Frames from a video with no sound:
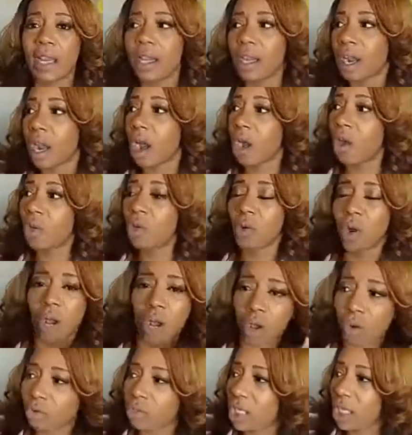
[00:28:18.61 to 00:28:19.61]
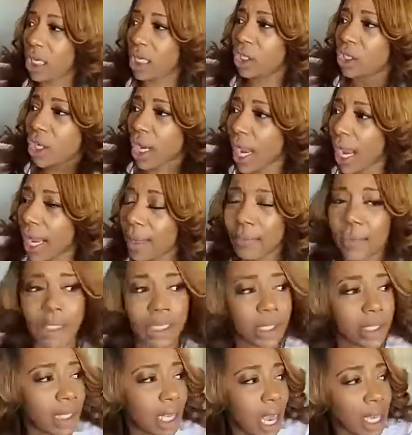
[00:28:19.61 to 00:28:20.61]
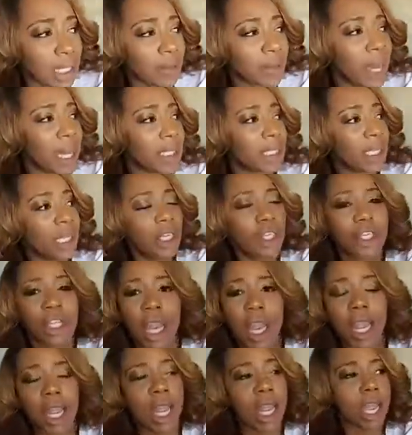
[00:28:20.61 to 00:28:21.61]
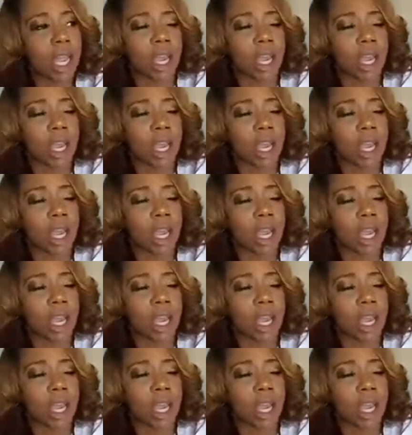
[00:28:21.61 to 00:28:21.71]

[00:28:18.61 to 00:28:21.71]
Go DJ. That's my DJ.